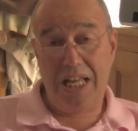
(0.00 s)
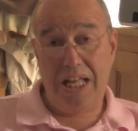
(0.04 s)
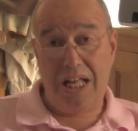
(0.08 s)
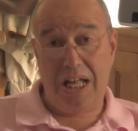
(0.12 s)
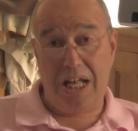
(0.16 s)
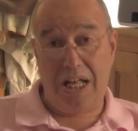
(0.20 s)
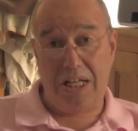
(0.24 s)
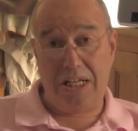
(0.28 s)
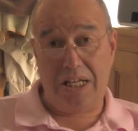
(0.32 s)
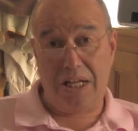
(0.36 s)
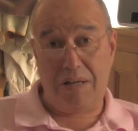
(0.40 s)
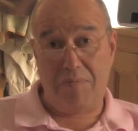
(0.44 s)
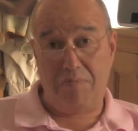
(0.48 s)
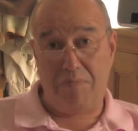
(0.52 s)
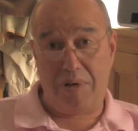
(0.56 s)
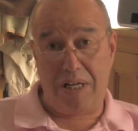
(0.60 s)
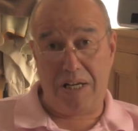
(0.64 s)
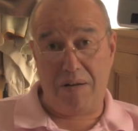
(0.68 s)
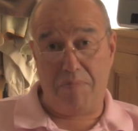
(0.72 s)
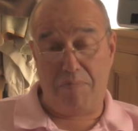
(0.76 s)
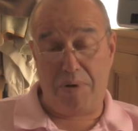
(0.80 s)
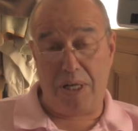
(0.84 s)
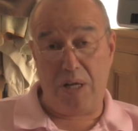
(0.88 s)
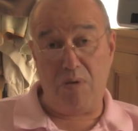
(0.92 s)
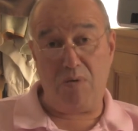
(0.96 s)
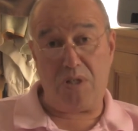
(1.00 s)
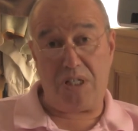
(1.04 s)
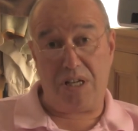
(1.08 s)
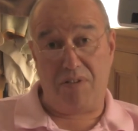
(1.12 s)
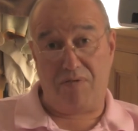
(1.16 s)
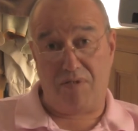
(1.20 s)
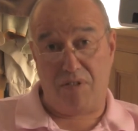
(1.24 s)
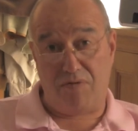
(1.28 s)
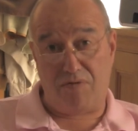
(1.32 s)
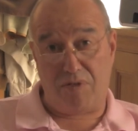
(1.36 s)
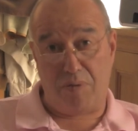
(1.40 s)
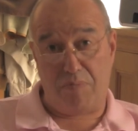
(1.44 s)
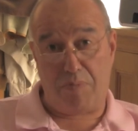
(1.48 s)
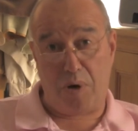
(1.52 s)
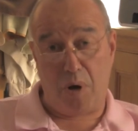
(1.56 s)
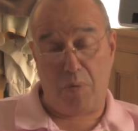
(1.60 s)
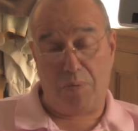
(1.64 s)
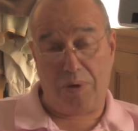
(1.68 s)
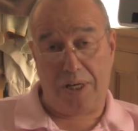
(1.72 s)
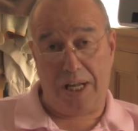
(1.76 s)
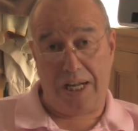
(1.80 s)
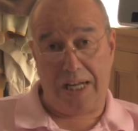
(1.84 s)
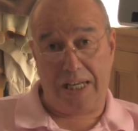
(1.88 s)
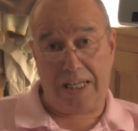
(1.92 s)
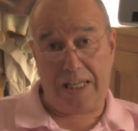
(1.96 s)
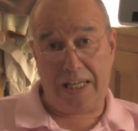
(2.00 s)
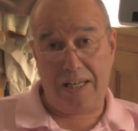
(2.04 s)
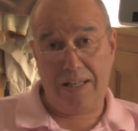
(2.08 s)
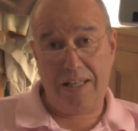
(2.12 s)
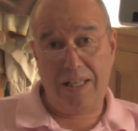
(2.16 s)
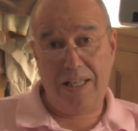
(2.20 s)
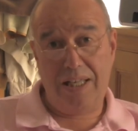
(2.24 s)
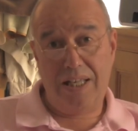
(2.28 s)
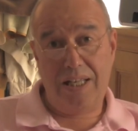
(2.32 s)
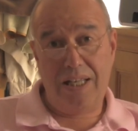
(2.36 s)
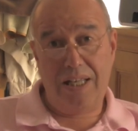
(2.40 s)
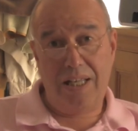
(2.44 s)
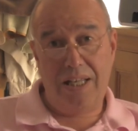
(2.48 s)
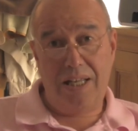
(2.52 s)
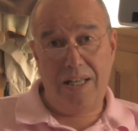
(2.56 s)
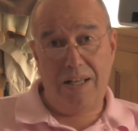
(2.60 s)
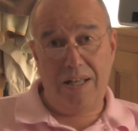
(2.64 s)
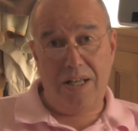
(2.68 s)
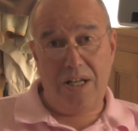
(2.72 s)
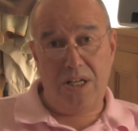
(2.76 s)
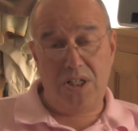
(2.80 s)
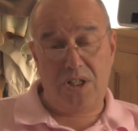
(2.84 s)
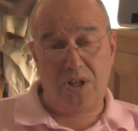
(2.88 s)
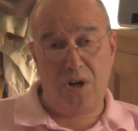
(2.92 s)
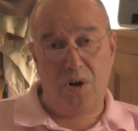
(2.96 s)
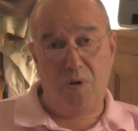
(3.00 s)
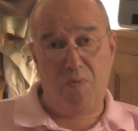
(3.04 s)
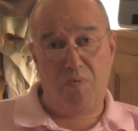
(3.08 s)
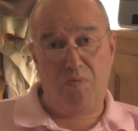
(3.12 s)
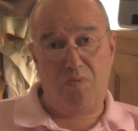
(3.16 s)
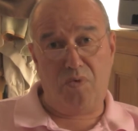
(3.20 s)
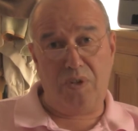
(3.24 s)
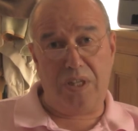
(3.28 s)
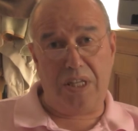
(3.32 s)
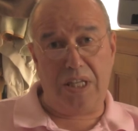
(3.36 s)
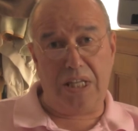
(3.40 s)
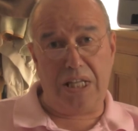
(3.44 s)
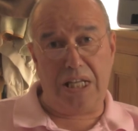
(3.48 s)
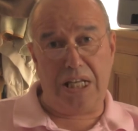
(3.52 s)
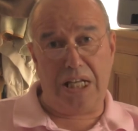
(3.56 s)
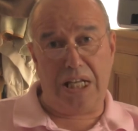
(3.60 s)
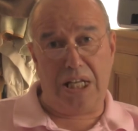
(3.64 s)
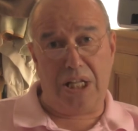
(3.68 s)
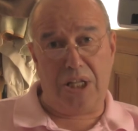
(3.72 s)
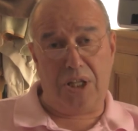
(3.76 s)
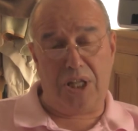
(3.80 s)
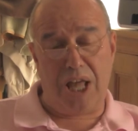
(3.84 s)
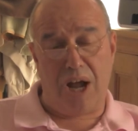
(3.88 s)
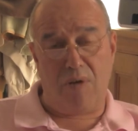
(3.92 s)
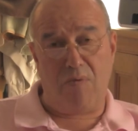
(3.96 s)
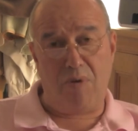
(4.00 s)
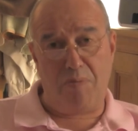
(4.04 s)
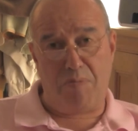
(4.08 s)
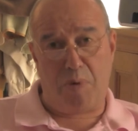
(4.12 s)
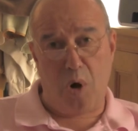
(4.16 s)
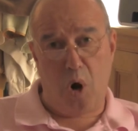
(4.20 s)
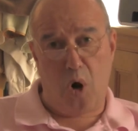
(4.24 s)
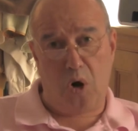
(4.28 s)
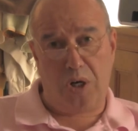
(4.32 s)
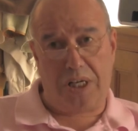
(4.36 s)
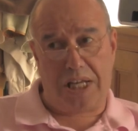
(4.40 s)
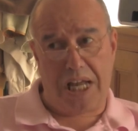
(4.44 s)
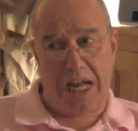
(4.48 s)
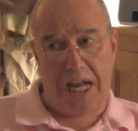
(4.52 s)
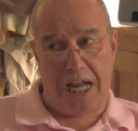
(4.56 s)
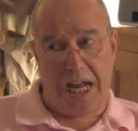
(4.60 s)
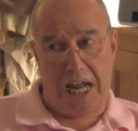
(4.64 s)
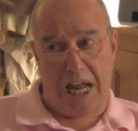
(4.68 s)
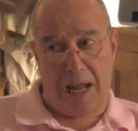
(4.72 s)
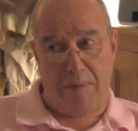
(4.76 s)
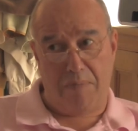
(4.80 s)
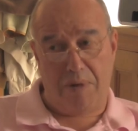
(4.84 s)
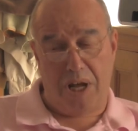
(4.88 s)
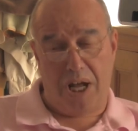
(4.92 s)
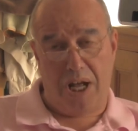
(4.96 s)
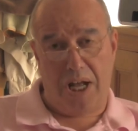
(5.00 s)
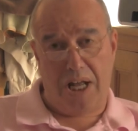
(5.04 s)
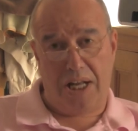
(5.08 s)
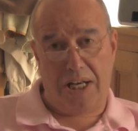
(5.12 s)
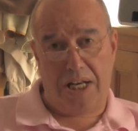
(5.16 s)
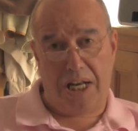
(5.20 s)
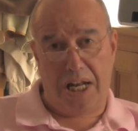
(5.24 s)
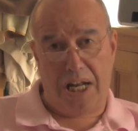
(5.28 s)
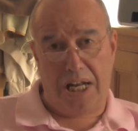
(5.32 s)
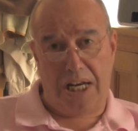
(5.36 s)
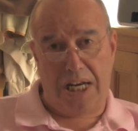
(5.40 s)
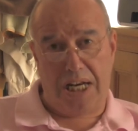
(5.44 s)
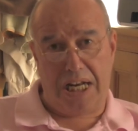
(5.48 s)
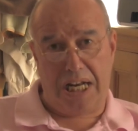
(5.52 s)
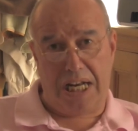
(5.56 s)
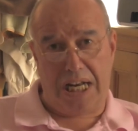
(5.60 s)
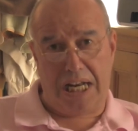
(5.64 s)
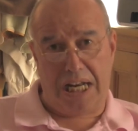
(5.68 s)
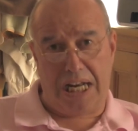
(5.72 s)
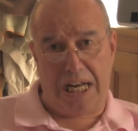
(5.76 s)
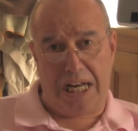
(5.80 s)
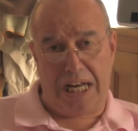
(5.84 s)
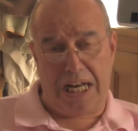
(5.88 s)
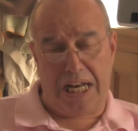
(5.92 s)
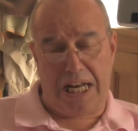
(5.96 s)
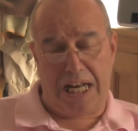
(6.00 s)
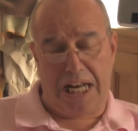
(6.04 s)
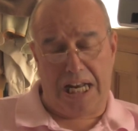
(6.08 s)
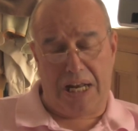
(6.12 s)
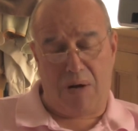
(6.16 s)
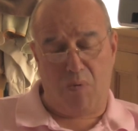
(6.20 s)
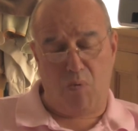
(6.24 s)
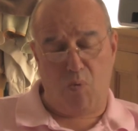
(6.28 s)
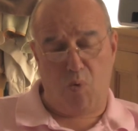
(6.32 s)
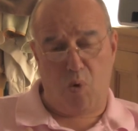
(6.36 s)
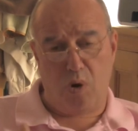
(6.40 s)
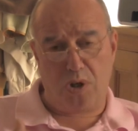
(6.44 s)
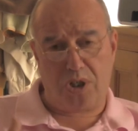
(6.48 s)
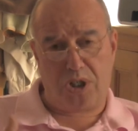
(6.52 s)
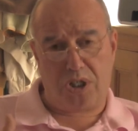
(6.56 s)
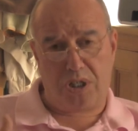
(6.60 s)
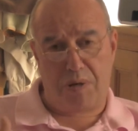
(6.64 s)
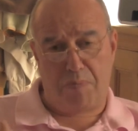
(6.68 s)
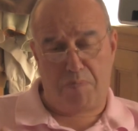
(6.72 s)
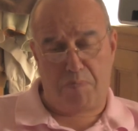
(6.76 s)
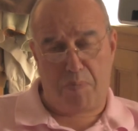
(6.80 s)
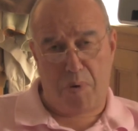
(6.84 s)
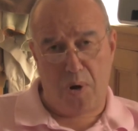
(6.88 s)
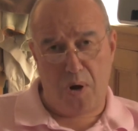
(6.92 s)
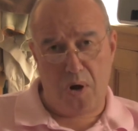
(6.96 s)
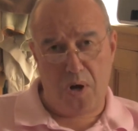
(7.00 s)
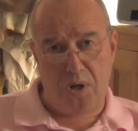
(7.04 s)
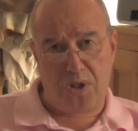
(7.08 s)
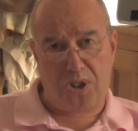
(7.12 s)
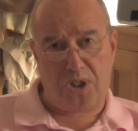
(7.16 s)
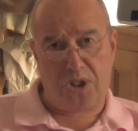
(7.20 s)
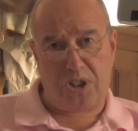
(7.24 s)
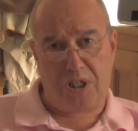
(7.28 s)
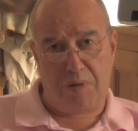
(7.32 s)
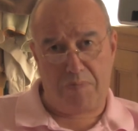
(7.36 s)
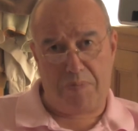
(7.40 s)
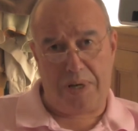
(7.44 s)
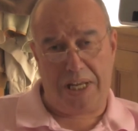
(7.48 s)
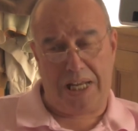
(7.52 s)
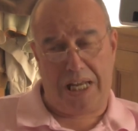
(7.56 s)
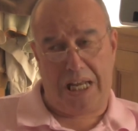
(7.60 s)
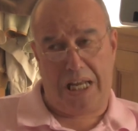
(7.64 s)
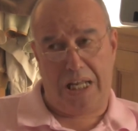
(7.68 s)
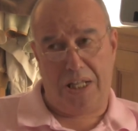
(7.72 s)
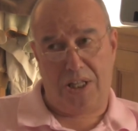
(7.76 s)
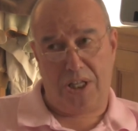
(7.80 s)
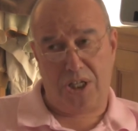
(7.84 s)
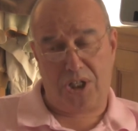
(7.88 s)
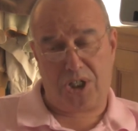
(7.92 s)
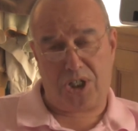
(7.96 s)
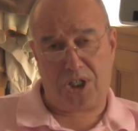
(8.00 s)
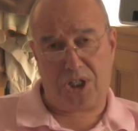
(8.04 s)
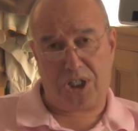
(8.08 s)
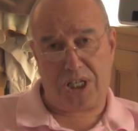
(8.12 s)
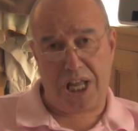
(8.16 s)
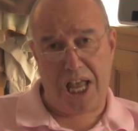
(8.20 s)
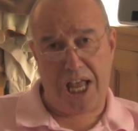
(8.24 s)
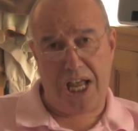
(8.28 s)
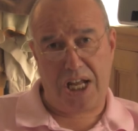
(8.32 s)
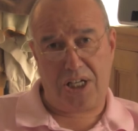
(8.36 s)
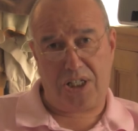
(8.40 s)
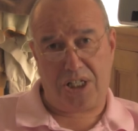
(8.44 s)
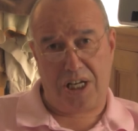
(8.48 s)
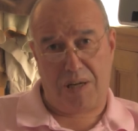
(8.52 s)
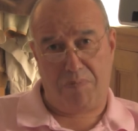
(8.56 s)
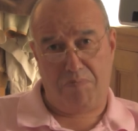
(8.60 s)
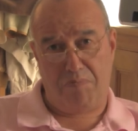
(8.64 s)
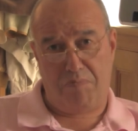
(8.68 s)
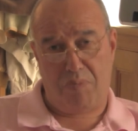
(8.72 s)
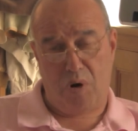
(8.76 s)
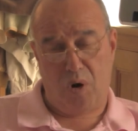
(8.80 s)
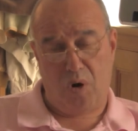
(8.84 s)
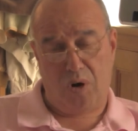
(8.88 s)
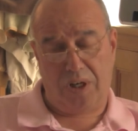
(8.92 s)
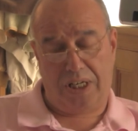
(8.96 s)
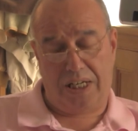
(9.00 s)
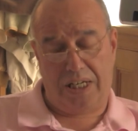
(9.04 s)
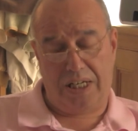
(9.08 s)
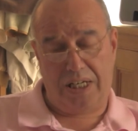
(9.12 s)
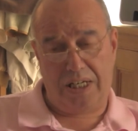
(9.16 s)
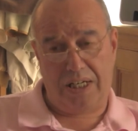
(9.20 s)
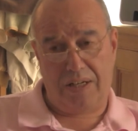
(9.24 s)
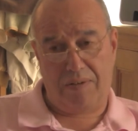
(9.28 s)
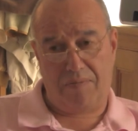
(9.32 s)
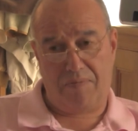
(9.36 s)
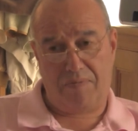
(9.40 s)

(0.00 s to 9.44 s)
and being abusive of the public. So that report came, and it was supposed to be the starting point